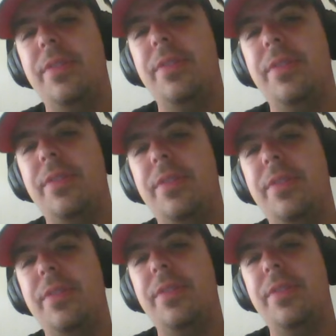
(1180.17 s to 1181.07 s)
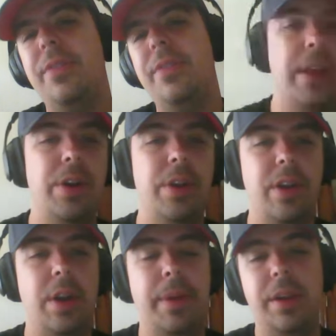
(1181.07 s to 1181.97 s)
Watkins when you made your comment
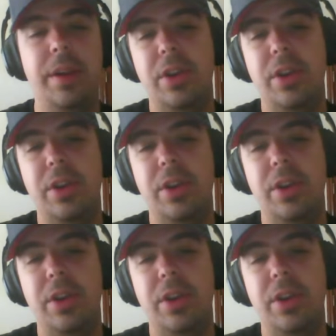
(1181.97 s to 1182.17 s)
earlier about,